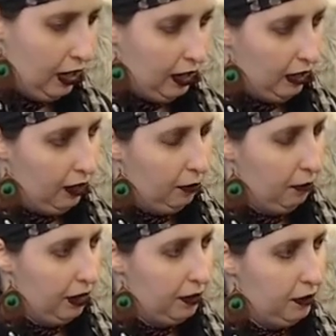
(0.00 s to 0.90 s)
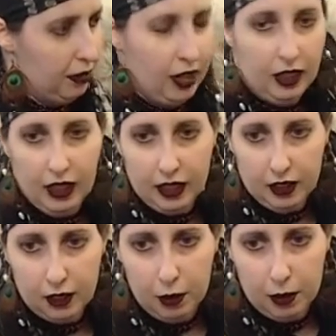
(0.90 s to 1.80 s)
If you've got like a
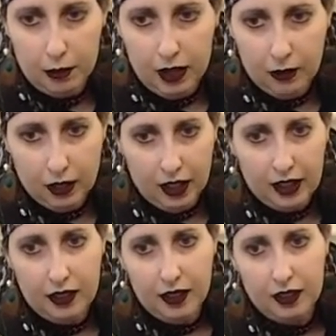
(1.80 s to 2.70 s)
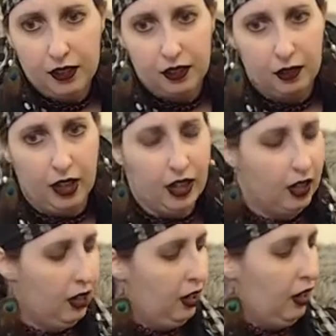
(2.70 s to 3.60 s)
super mini one like this, right?
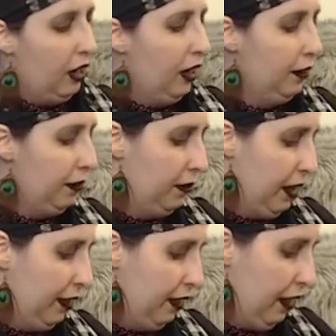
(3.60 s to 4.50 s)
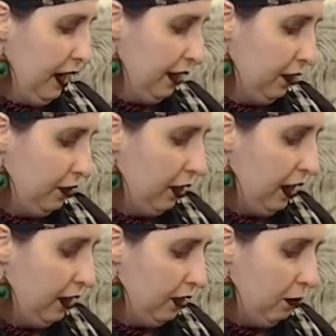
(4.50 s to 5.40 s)
If you've got the hand
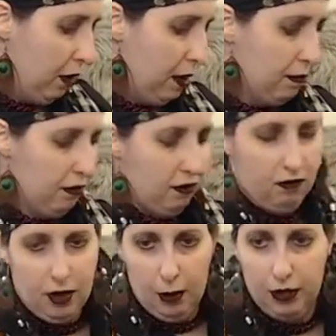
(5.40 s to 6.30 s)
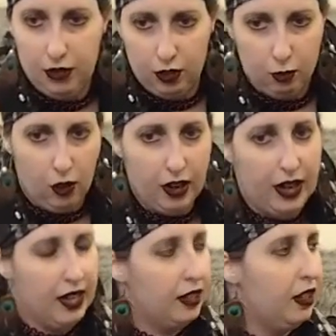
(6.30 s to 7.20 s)
strength, you might be able to just
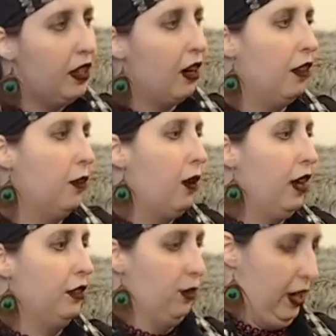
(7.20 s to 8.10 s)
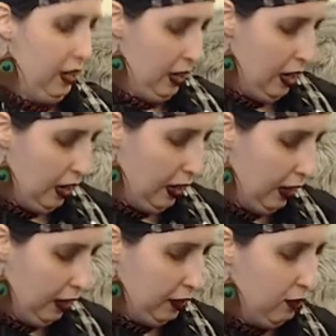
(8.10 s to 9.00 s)
one-hand it. Otherwise, right,
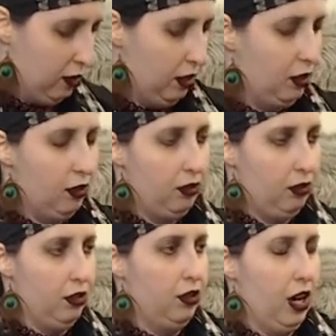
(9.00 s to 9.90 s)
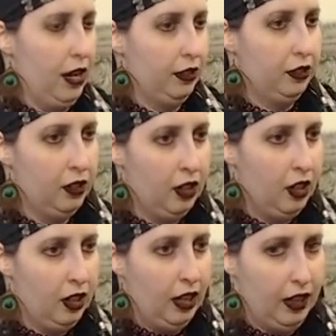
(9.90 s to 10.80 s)
you can use your chest
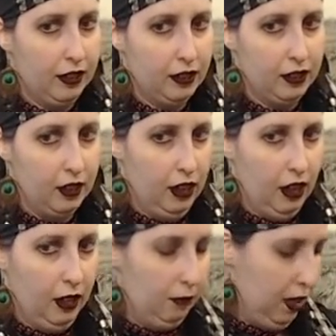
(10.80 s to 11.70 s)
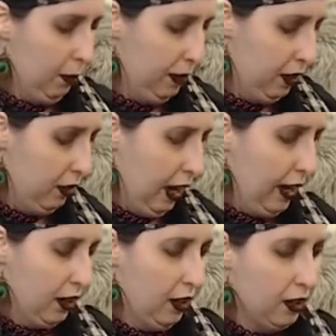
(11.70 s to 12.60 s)
as helping you to
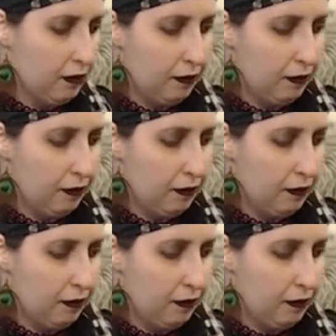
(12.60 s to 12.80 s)
anchor.